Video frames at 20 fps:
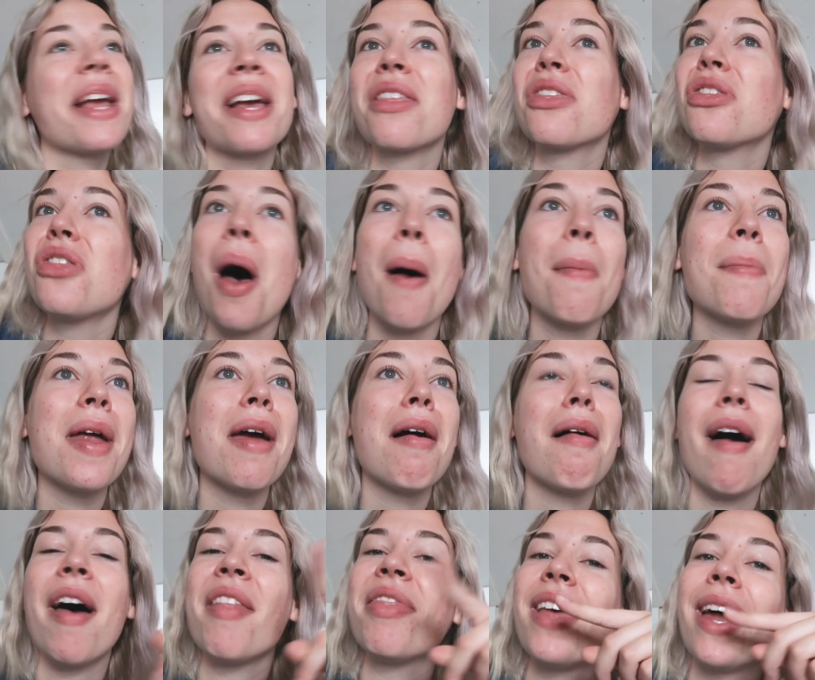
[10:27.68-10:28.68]
make a
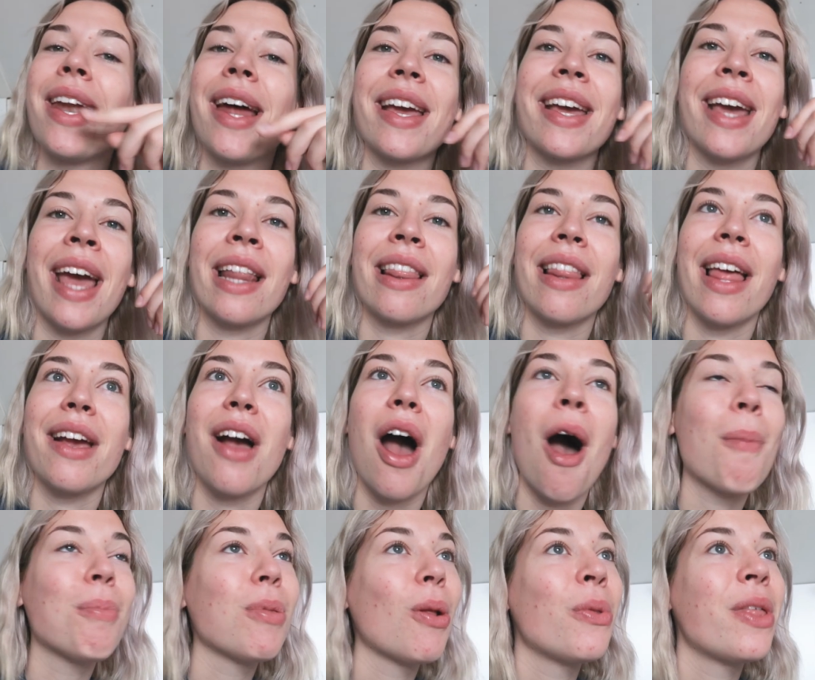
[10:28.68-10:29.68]
thumbnail, and then I can like
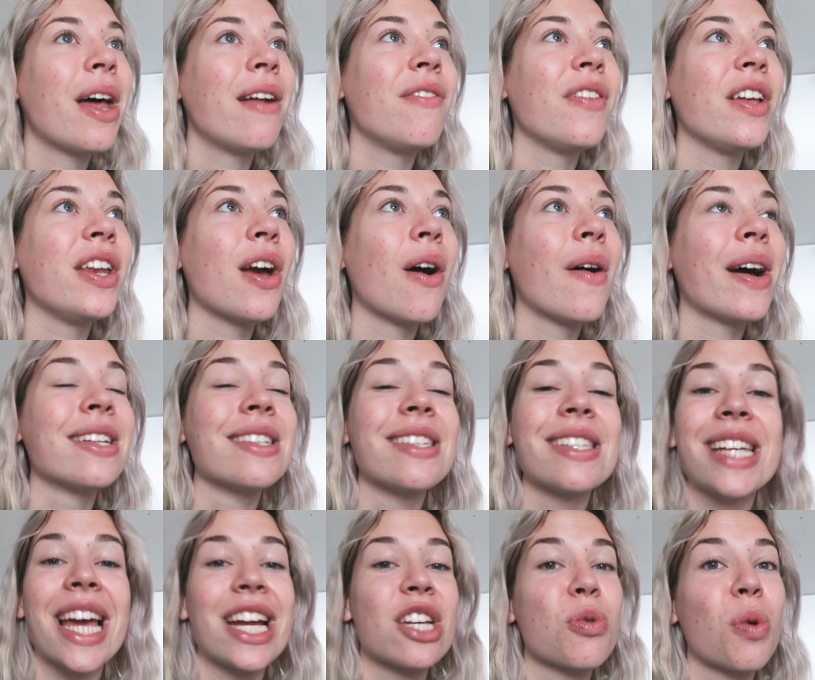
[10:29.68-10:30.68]
upload that video and
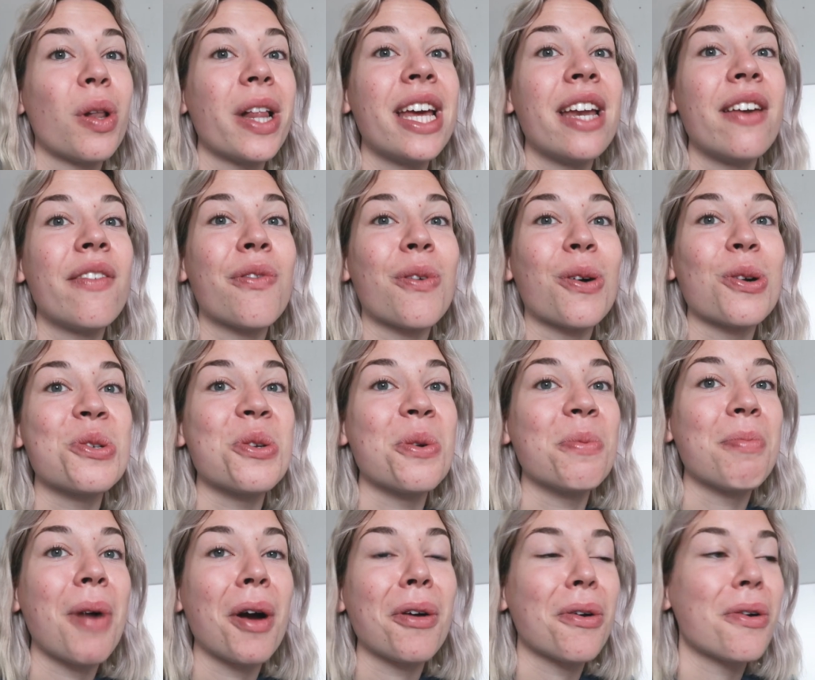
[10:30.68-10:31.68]
schedule it for
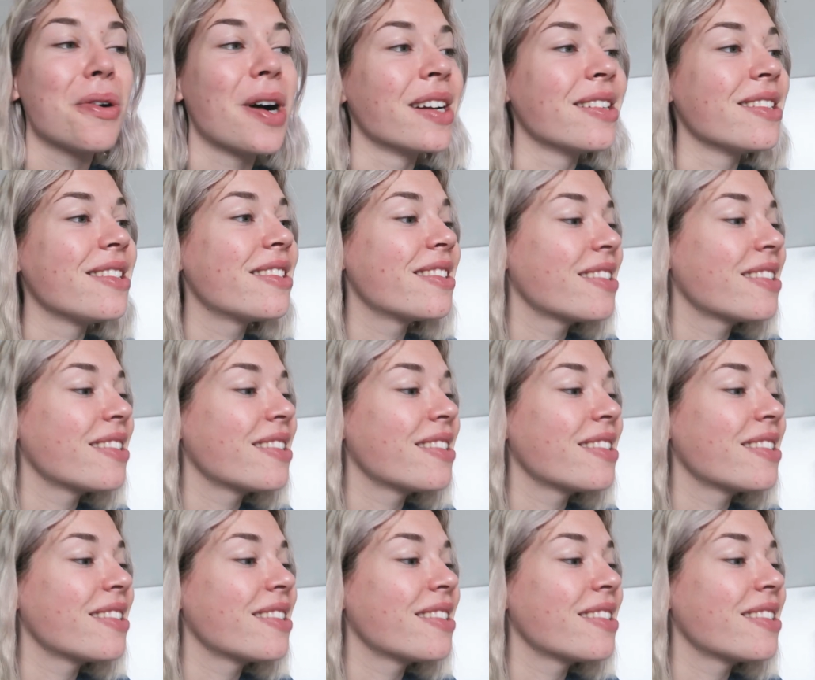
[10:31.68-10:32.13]
tomorrow on